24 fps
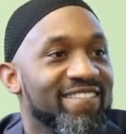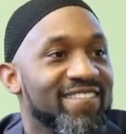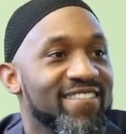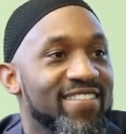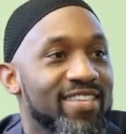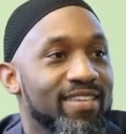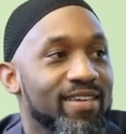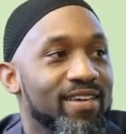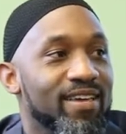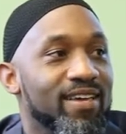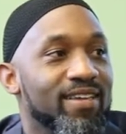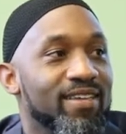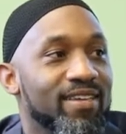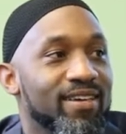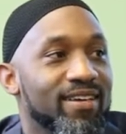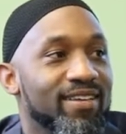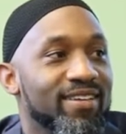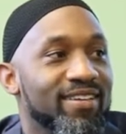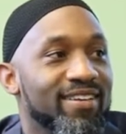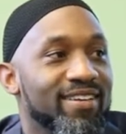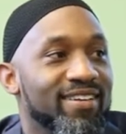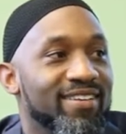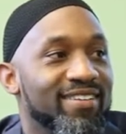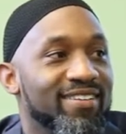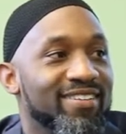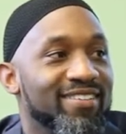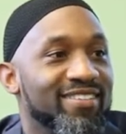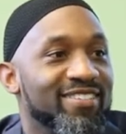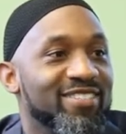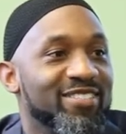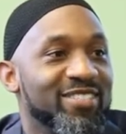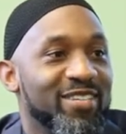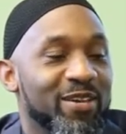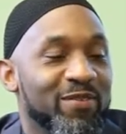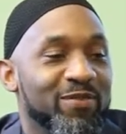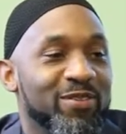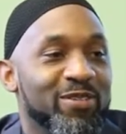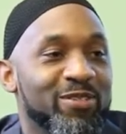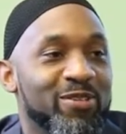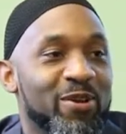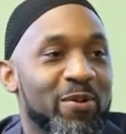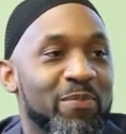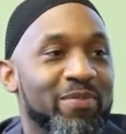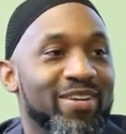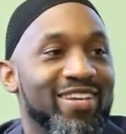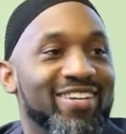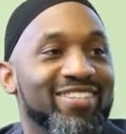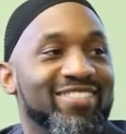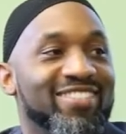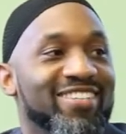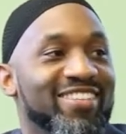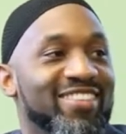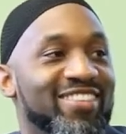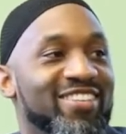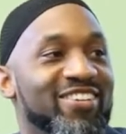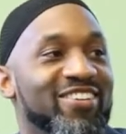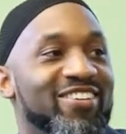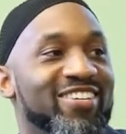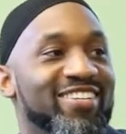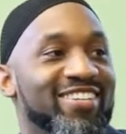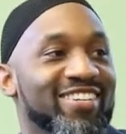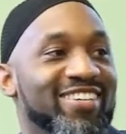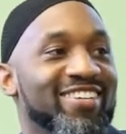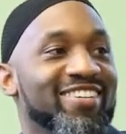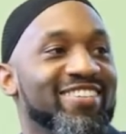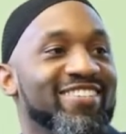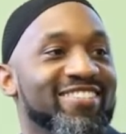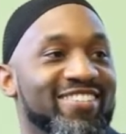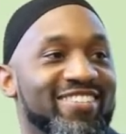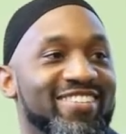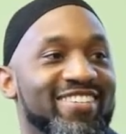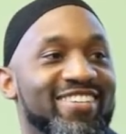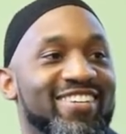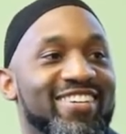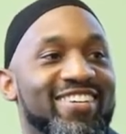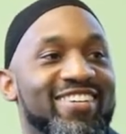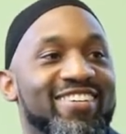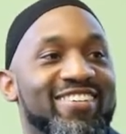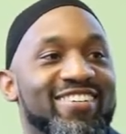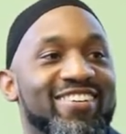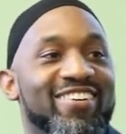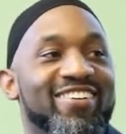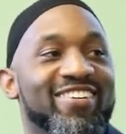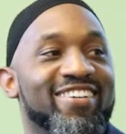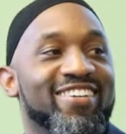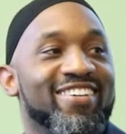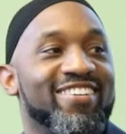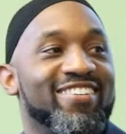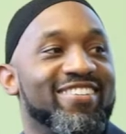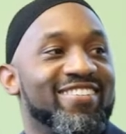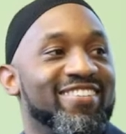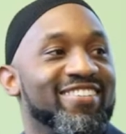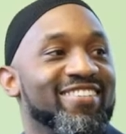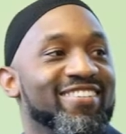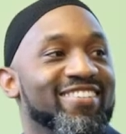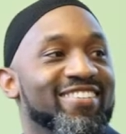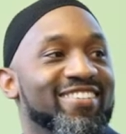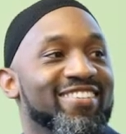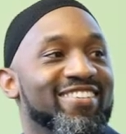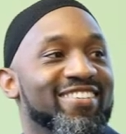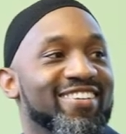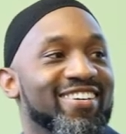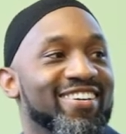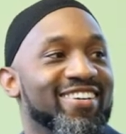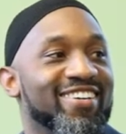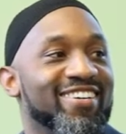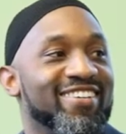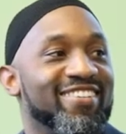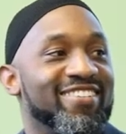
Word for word: Yeah, yeah, yeah. Self-determination theory, huh? Yeah. That's okay. Yeah.